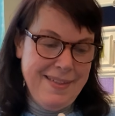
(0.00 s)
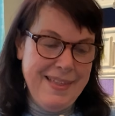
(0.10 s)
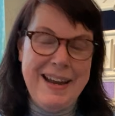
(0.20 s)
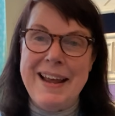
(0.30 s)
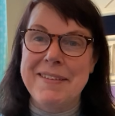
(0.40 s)

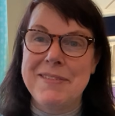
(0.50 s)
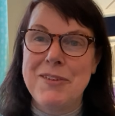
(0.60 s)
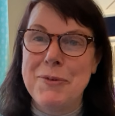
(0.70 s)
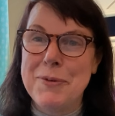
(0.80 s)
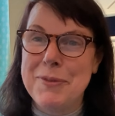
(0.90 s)
the last
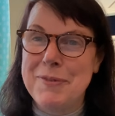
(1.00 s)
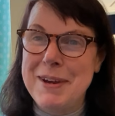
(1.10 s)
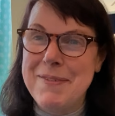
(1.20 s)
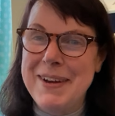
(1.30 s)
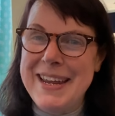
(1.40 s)
2 or
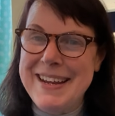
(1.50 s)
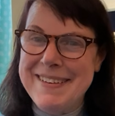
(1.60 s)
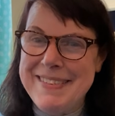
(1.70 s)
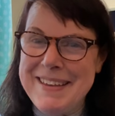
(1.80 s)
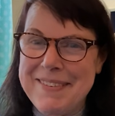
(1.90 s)
3
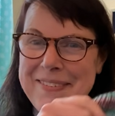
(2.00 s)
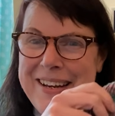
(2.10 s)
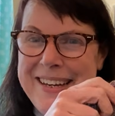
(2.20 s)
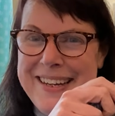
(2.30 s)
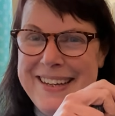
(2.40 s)
weeks, this
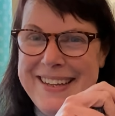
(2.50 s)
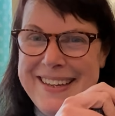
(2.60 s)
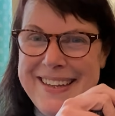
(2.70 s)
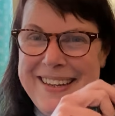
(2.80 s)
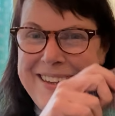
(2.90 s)
one?
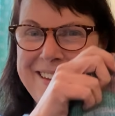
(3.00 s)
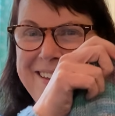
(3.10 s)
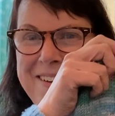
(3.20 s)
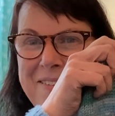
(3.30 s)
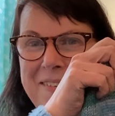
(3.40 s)

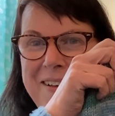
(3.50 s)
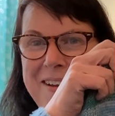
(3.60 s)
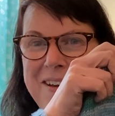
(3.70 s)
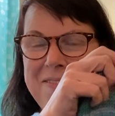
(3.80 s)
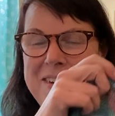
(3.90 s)
Well,
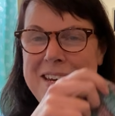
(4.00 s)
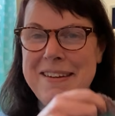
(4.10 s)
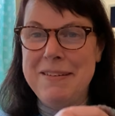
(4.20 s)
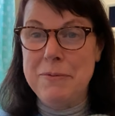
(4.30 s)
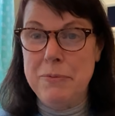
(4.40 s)
I've
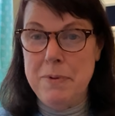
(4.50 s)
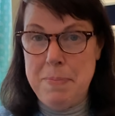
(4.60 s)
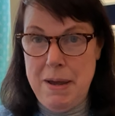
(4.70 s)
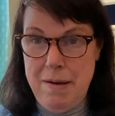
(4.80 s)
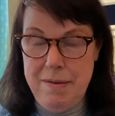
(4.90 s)
knitted all the
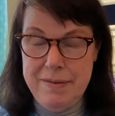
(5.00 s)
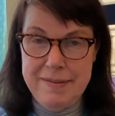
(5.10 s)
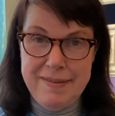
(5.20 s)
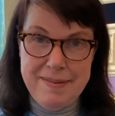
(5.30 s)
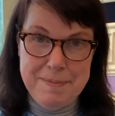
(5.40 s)

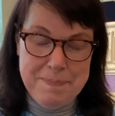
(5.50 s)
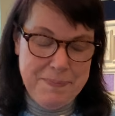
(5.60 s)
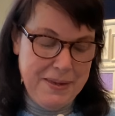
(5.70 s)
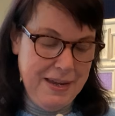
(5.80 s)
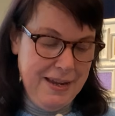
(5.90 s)
parts
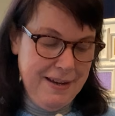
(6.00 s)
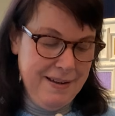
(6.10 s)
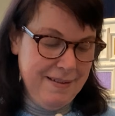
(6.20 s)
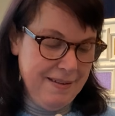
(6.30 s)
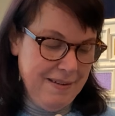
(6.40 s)

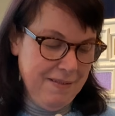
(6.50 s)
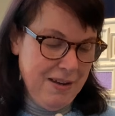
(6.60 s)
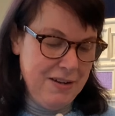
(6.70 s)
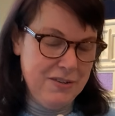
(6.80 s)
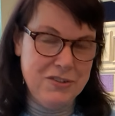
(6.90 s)
and I'm
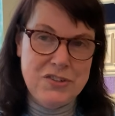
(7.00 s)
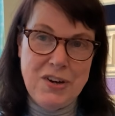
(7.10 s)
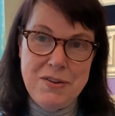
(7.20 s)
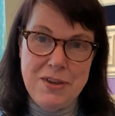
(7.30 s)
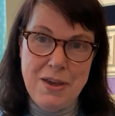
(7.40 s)
going to show
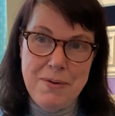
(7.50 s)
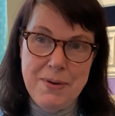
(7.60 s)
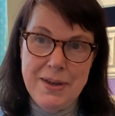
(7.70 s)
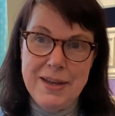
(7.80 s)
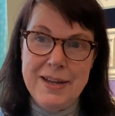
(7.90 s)
you
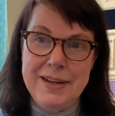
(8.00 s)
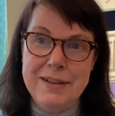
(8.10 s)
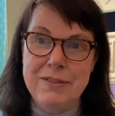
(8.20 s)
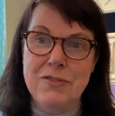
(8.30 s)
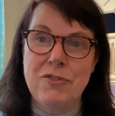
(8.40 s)
a
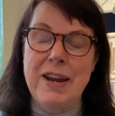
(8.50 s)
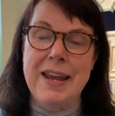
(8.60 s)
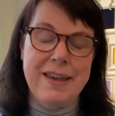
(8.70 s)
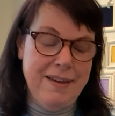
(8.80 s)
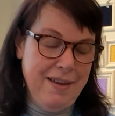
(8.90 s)
little
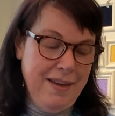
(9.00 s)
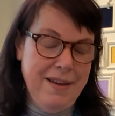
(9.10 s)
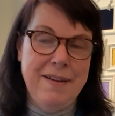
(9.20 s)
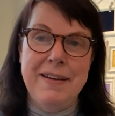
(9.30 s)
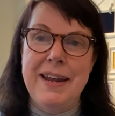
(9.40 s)
trick
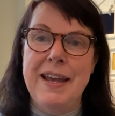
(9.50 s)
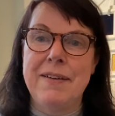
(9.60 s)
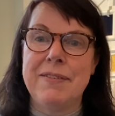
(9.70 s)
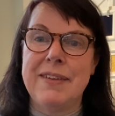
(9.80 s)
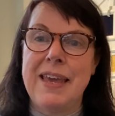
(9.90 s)
on
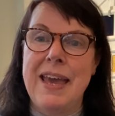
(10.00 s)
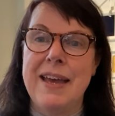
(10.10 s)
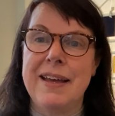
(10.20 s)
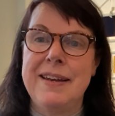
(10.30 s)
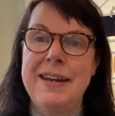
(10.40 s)
how to get
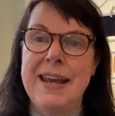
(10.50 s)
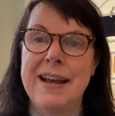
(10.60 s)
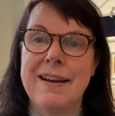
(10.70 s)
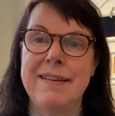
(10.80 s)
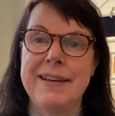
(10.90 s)
a
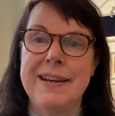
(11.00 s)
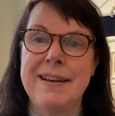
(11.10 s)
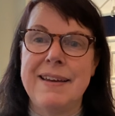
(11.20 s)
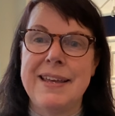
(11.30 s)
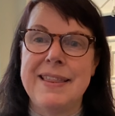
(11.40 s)
neckline
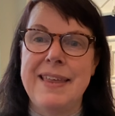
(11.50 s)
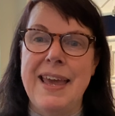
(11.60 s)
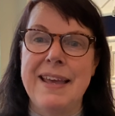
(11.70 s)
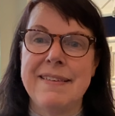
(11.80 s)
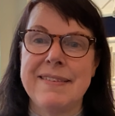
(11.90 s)
like
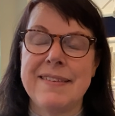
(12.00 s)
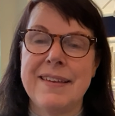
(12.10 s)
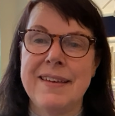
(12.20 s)
this